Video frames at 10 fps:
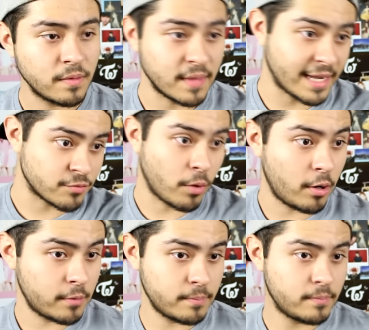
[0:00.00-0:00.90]
That's
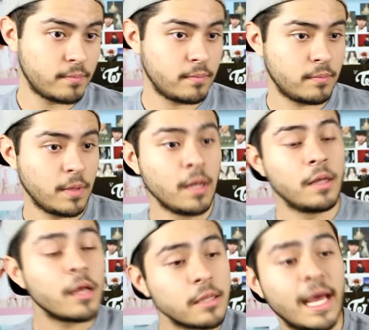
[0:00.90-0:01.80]
wrong.
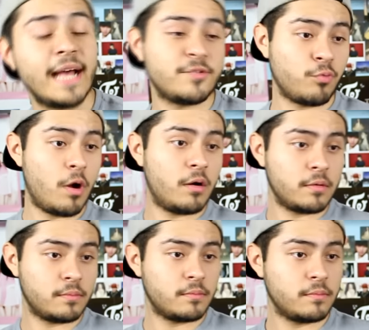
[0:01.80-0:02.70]
That's wrong.